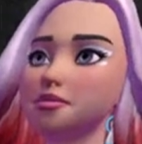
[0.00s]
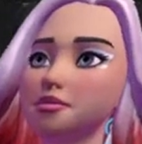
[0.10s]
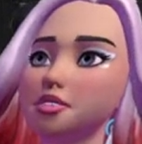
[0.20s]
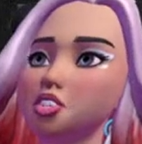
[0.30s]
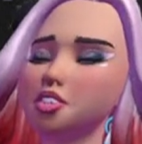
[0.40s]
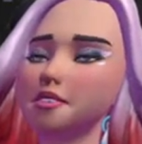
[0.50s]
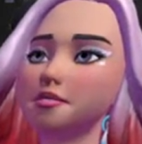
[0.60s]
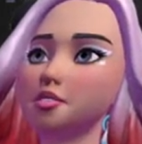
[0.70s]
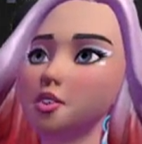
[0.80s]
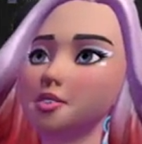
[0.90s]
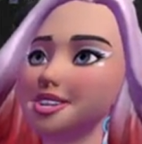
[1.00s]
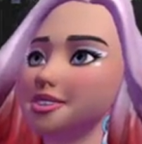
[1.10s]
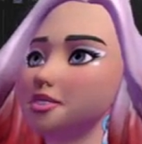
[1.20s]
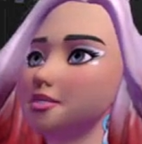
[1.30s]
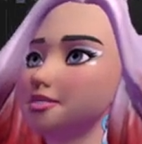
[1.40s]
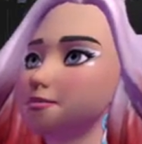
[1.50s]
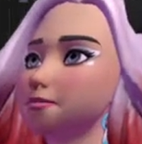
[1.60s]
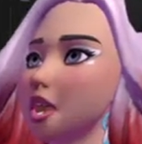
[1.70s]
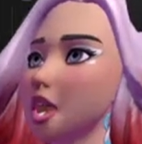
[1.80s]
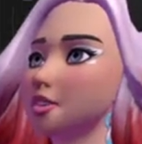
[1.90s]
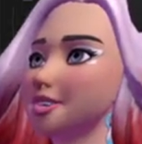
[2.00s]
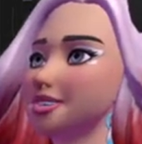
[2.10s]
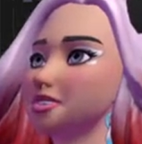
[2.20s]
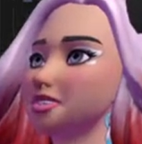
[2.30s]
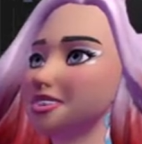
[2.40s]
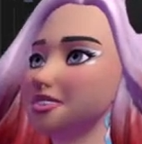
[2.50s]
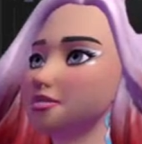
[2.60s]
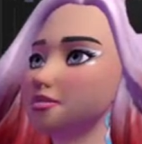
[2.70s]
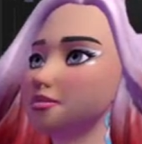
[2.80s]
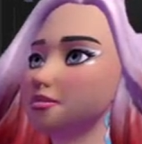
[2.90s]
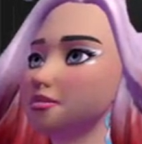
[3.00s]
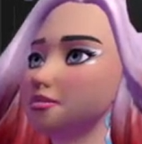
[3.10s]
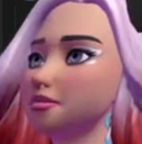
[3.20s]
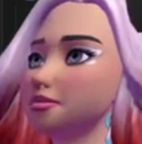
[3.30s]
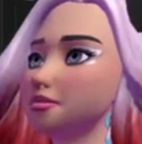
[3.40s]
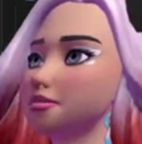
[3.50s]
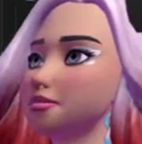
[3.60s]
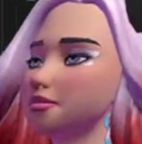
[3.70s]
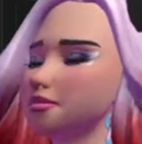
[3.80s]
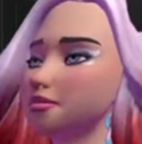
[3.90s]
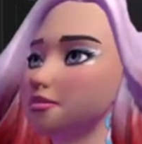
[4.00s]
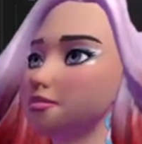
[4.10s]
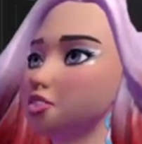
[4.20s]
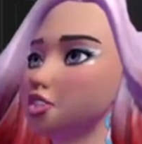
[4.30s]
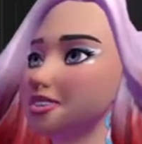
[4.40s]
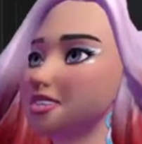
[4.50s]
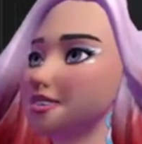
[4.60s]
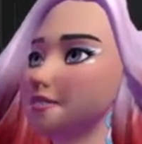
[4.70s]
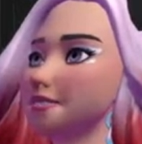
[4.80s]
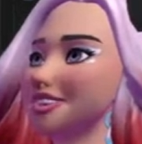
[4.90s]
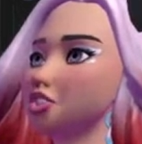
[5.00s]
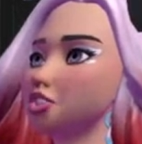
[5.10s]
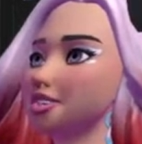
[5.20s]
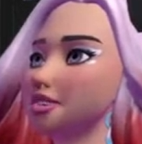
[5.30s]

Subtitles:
This is probably not the right way to do it. I'm selecting faces.